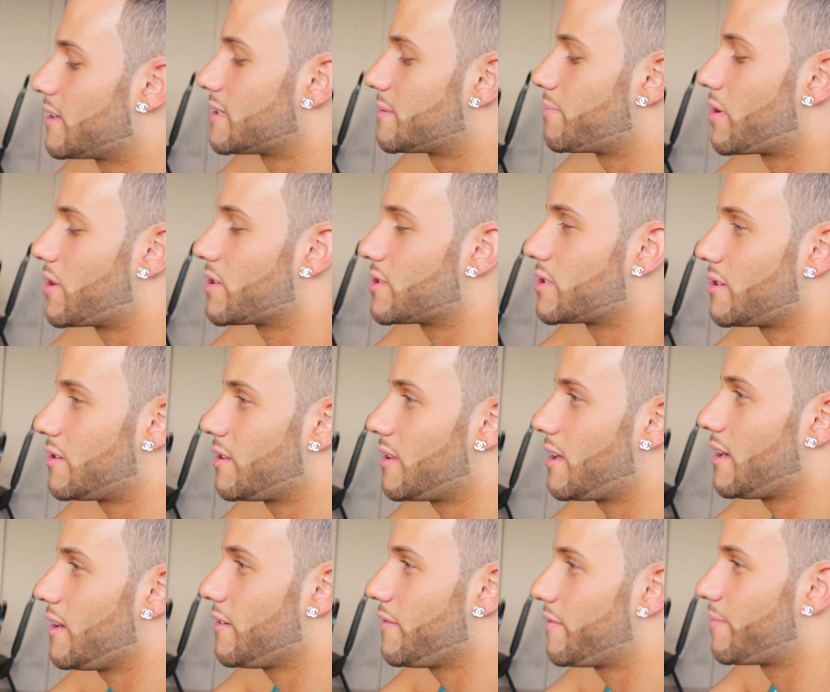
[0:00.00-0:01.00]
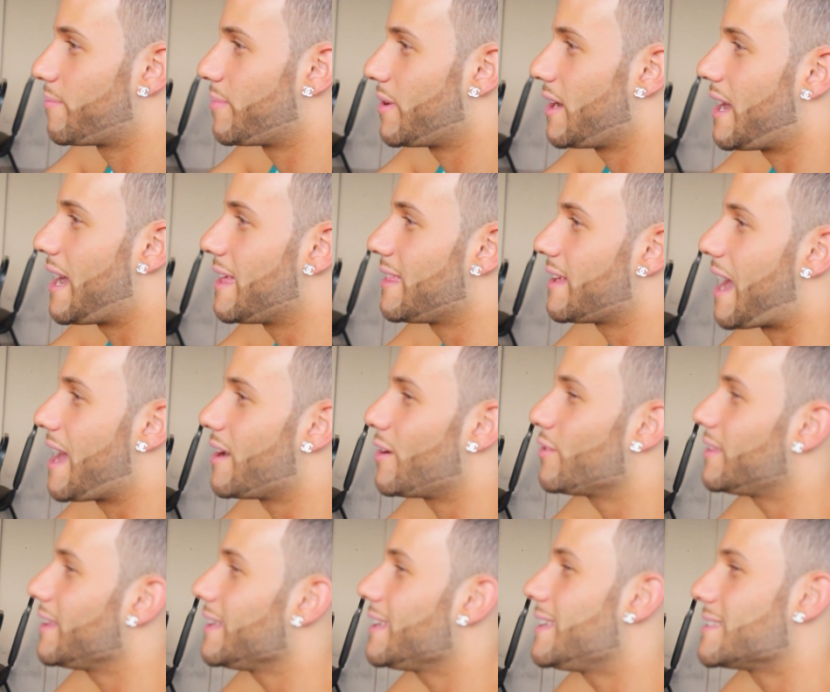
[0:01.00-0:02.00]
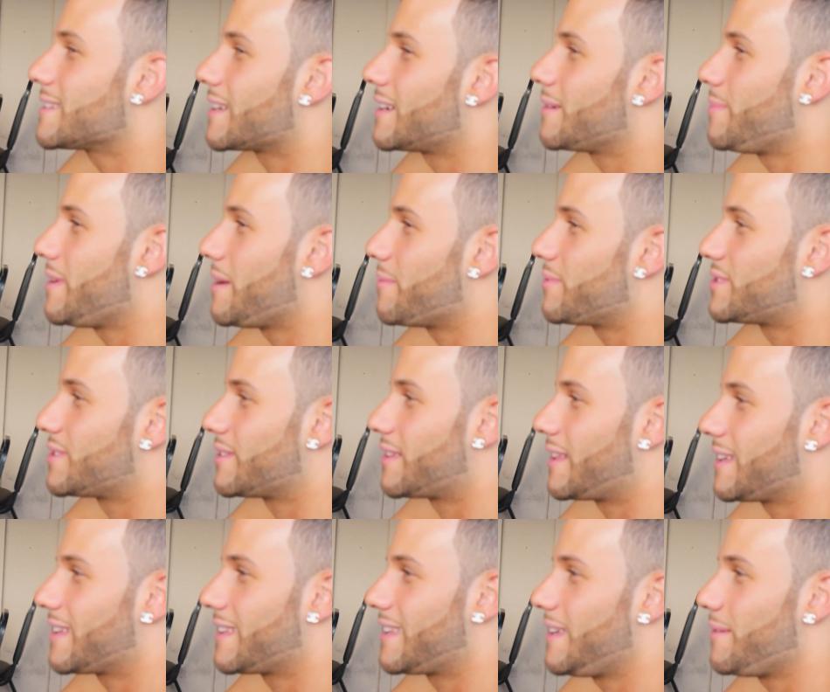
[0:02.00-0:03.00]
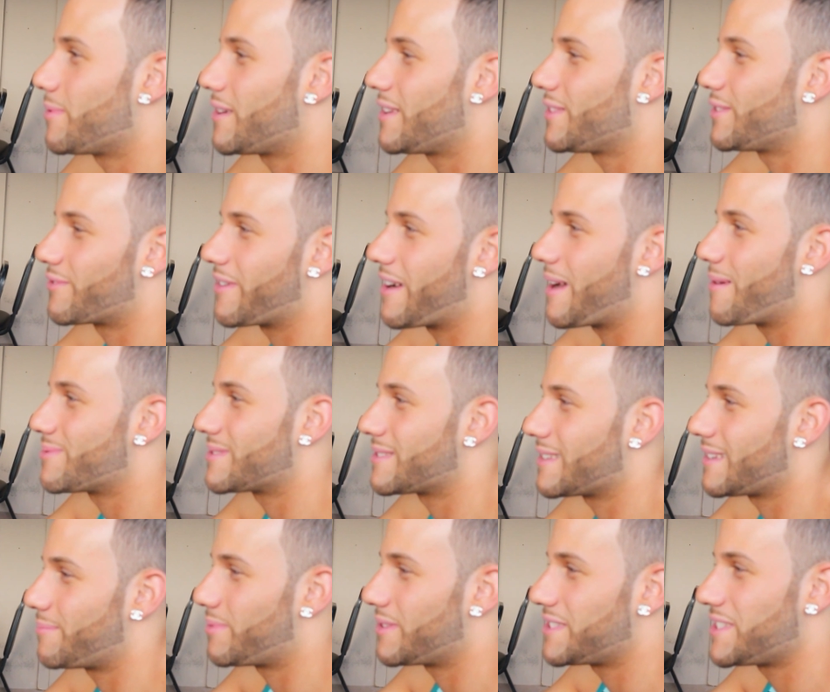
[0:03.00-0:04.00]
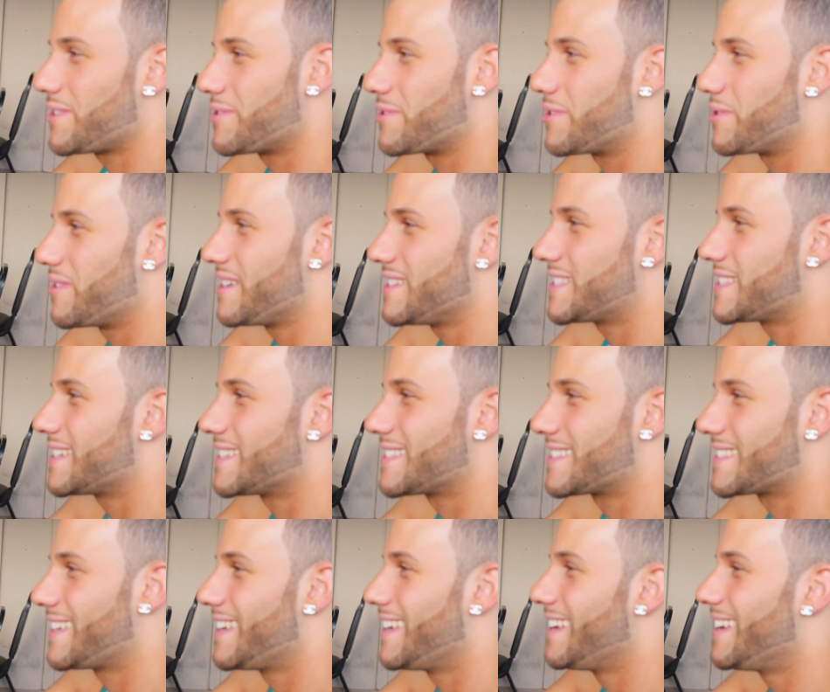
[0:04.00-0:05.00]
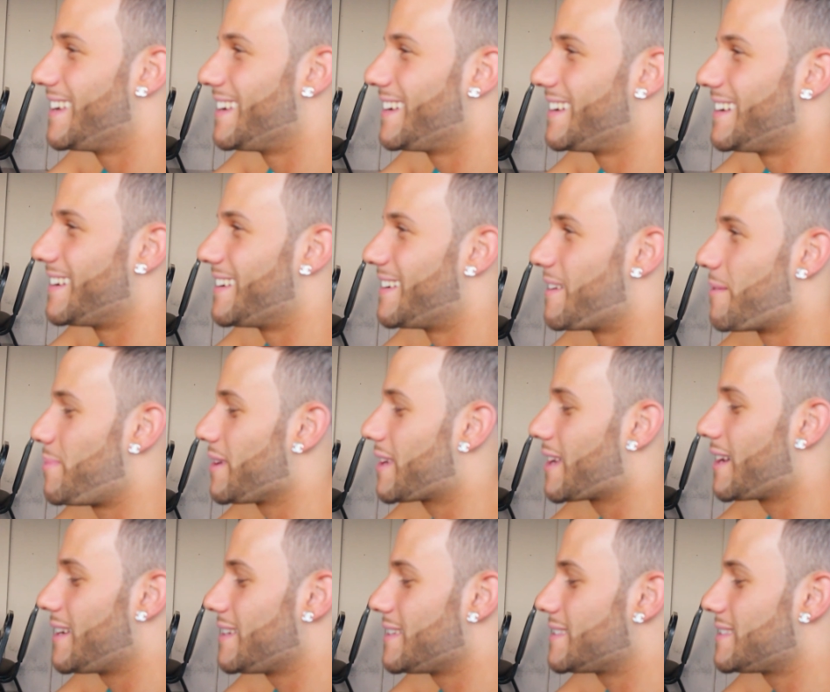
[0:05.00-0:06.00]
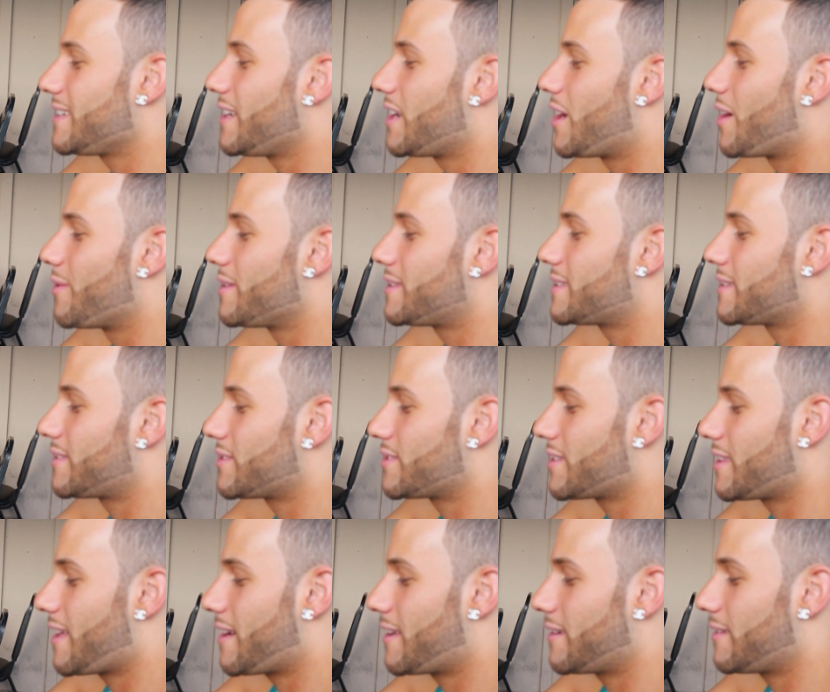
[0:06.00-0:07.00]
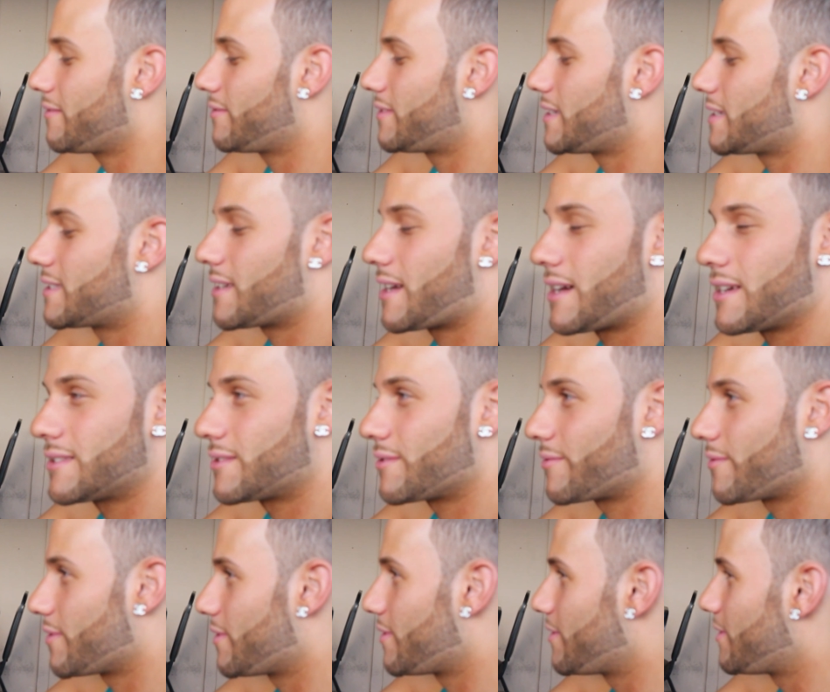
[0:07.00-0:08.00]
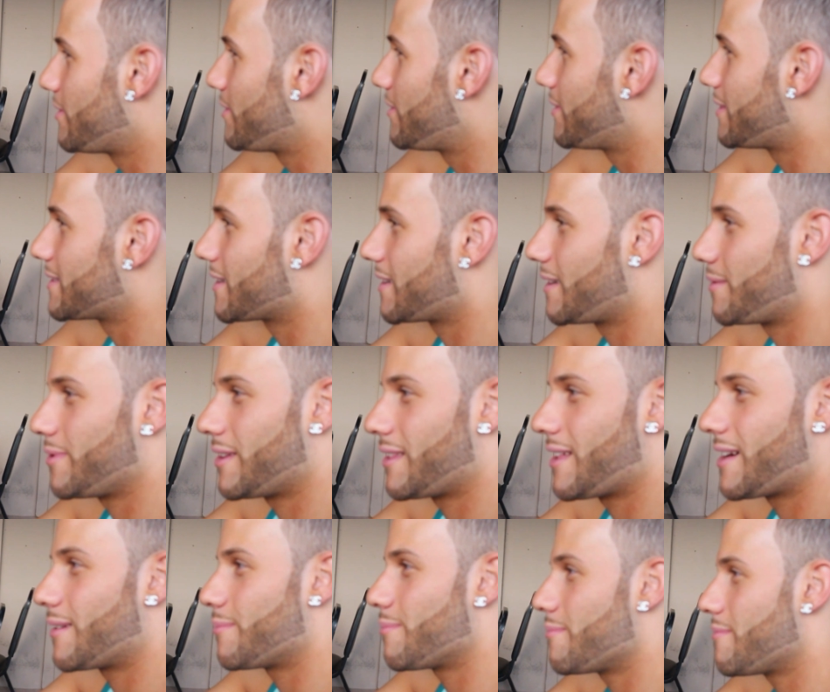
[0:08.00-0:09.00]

his personal life. But I, I, I, don't think he's gonna be able to like keep it under wraps at Blatino Oasis. We'll see. Because you know, it's a, there's a lot of testosterone. There's gonna be a lot of